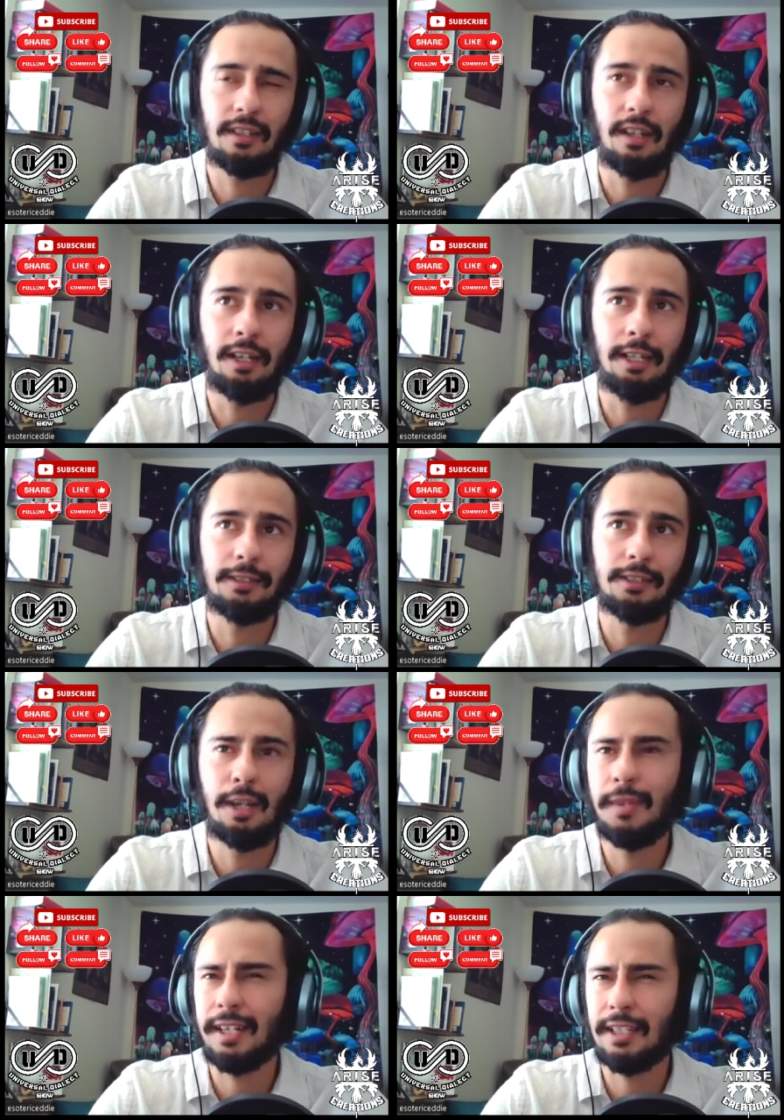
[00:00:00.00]
uh
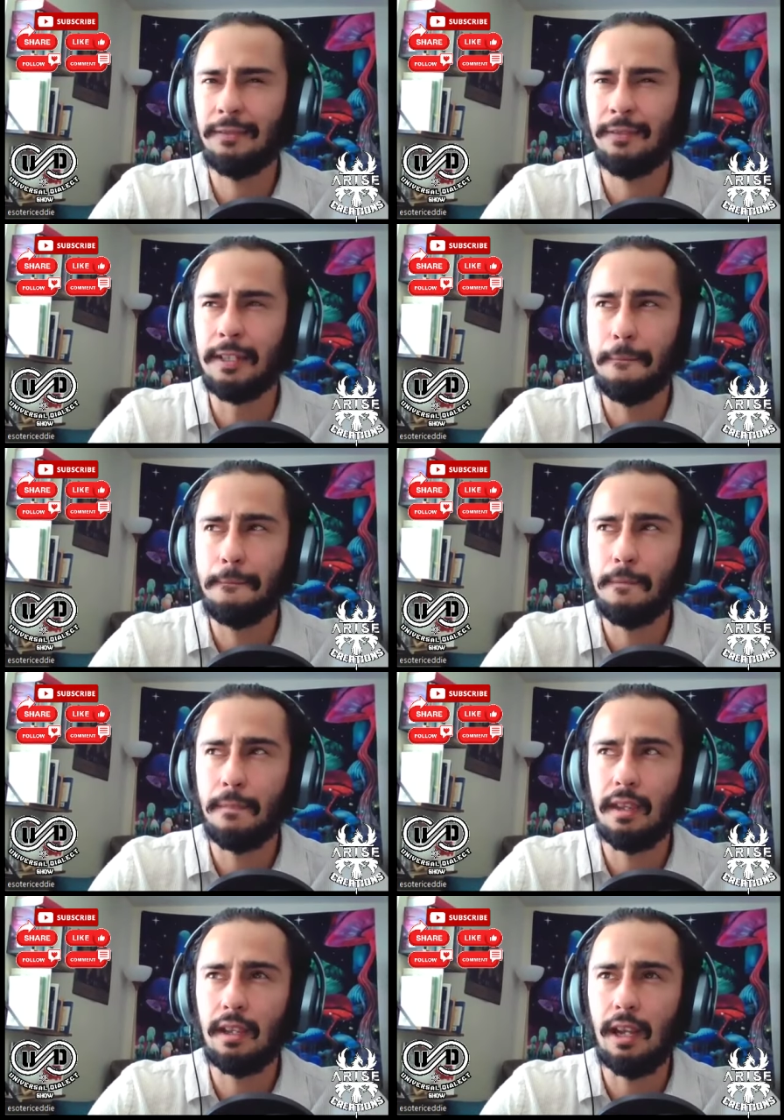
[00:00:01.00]
subjectivity
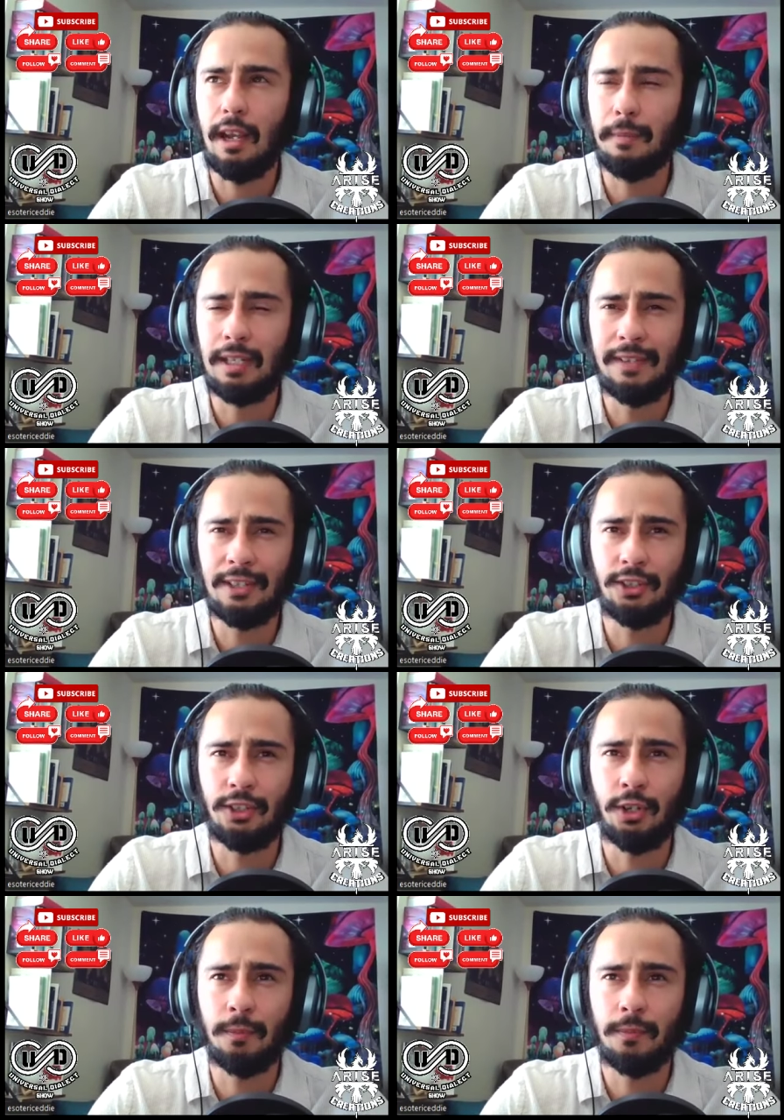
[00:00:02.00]
i believe that's the
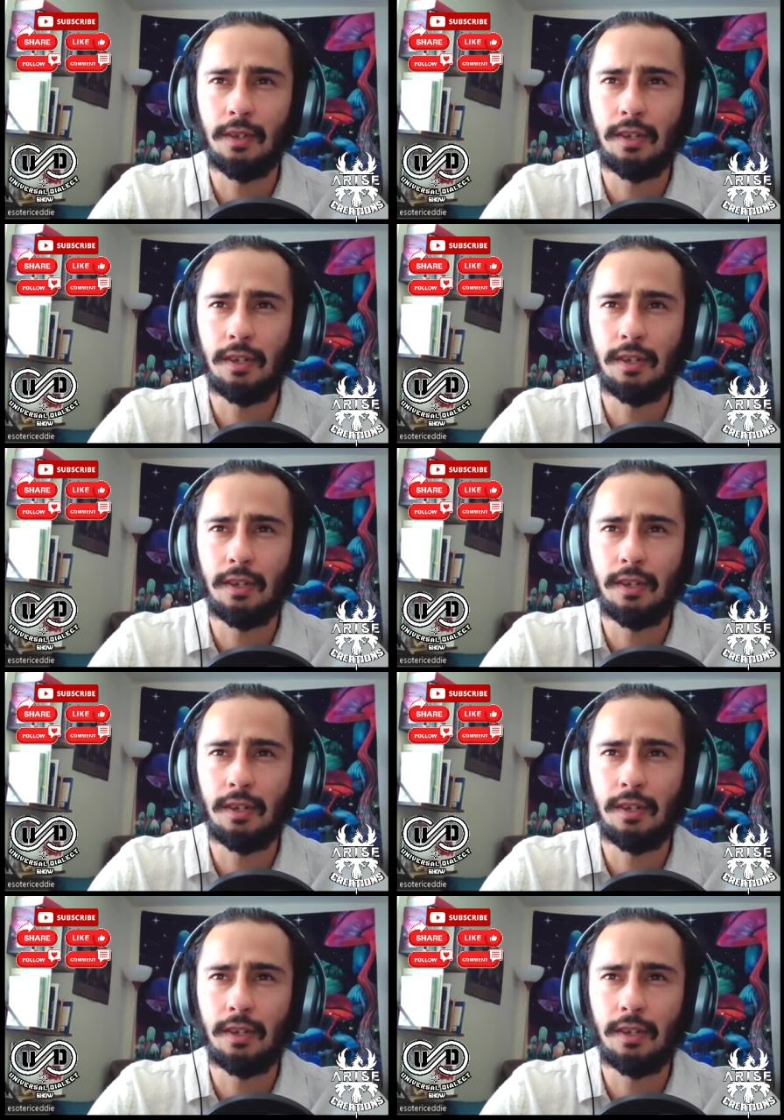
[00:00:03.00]
term